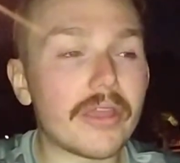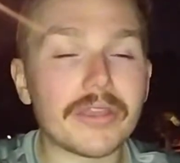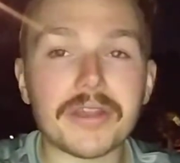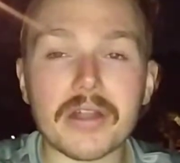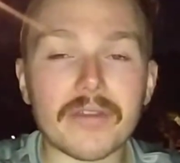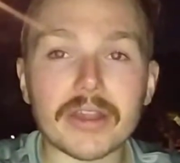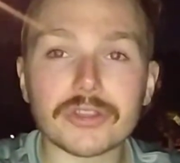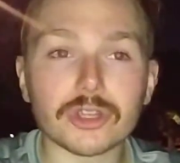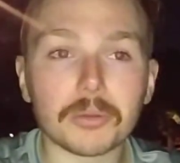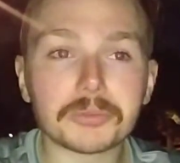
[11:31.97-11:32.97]
You didn't have any
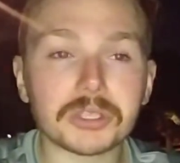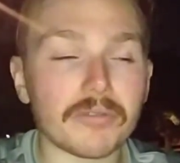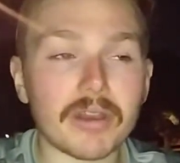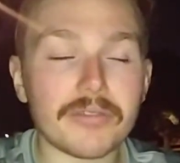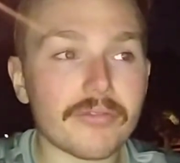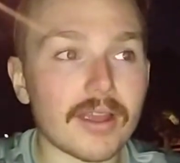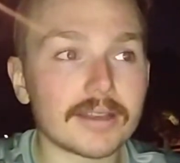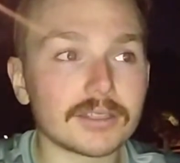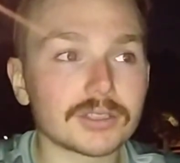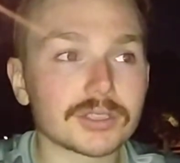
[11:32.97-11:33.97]
jobs, you didn't have any
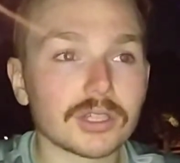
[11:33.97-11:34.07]
friends,